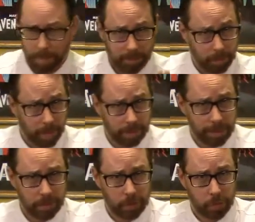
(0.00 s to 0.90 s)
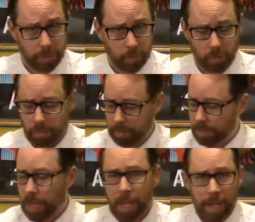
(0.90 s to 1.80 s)
Some other issues with the
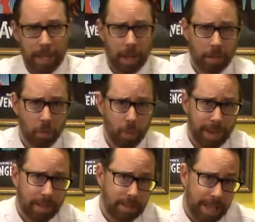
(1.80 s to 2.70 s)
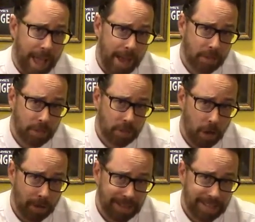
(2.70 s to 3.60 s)
rules, the way that the actions
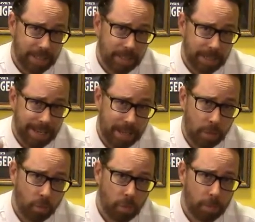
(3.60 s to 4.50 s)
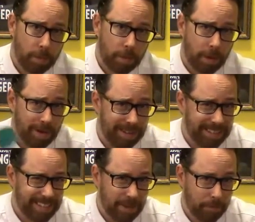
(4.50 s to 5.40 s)
are listed in the rule book are
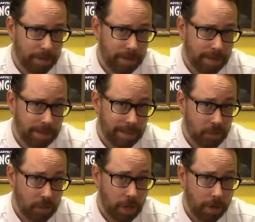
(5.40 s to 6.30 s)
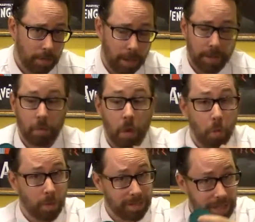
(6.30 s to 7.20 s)
different than the starter button,
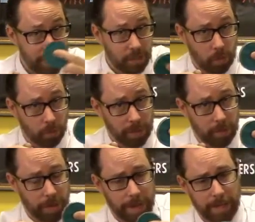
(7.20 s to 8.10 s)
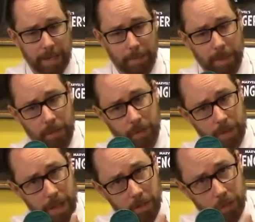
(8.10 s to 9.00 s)
which is a really great idea because it
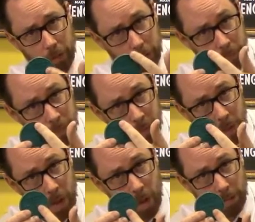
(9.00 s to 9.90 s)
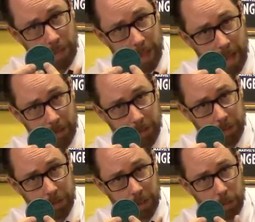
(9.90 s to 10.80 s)
tells you all of the
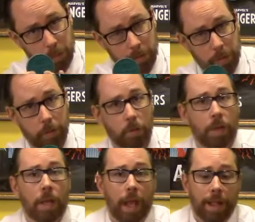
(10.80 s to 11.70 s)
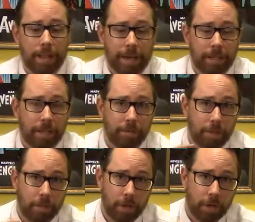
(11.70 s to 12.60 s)
actions that you will do, and then at the end of
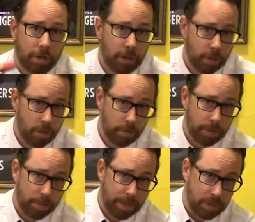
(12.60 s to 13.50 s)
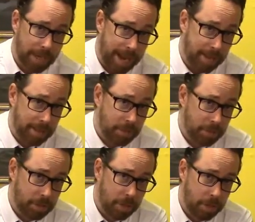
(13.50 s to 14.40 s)
the turn, you flip this and hand
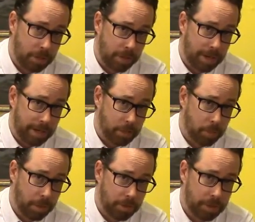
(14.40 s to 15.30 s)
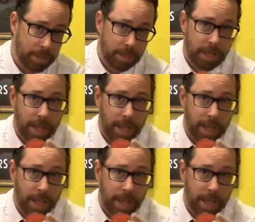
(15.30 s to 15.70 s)
this to the next person,